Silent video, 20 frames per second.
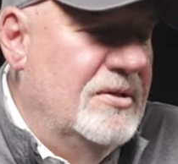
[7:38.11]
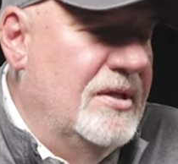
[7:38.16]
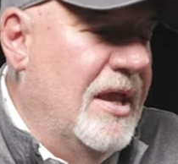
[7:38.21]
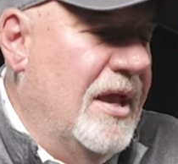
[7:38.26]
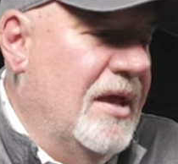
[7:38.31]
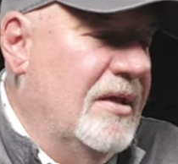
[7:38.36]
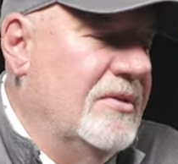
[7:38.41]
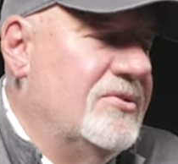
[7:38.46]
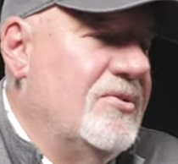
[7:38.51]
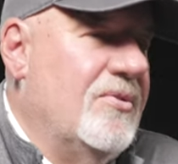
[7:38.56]

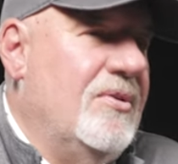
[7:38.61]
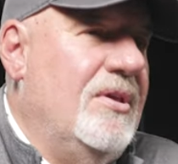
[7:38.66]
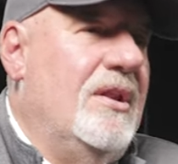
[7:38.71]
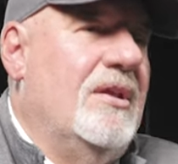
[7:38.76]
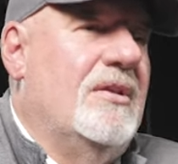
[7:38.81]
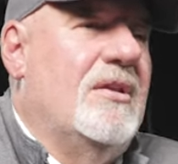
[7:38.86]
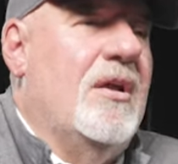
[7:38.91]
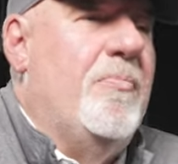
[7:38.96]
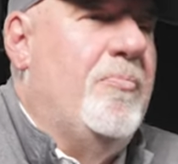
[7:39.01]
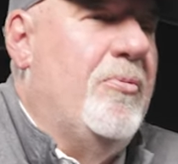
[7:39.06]
Yeah. So exactly.
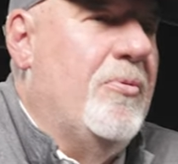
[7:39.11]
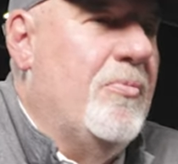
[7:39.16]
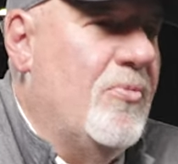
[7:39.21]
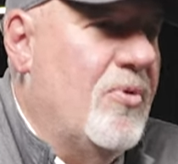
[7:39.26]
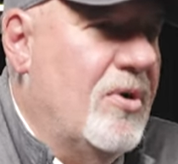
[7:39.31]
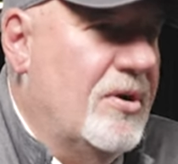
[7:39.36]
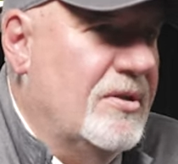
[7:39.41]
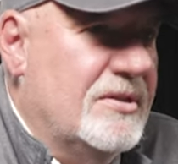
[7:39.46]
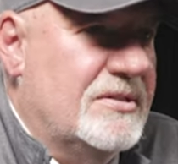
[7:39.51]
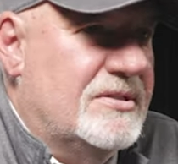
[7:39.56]
hit a couple
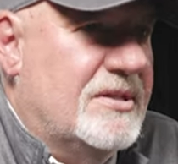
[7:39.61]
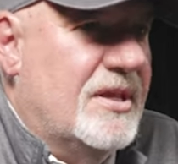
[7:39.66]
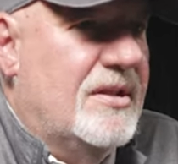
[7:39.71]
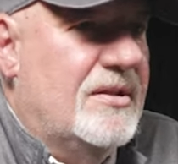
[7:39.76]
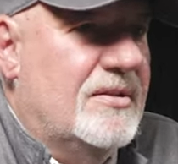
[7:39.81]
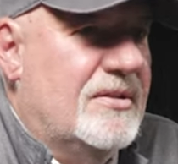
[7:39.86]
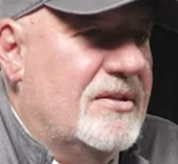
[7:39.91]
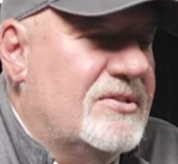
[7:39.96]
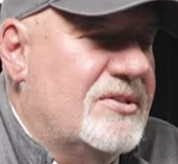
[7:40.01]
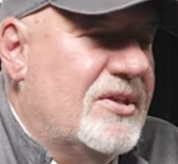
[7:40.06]
more. Let's hit.
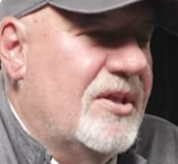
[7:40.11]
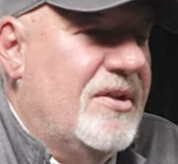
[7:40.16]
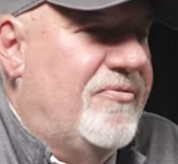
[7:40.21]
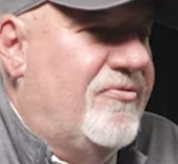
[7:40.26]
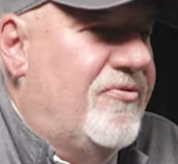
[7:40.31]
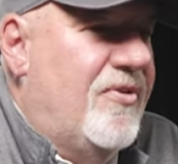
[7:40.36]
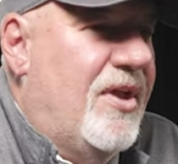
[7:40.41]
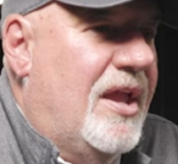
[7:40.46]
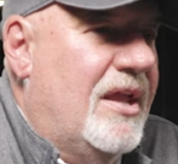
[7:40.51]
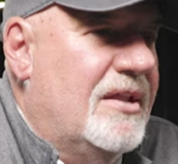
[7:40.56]
Yeah, let's hit so,
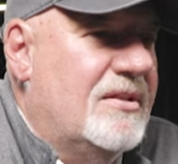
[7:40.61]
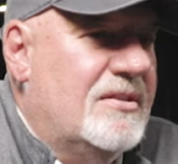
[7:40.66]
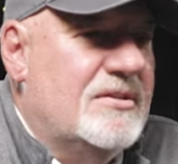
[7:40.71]
a fade.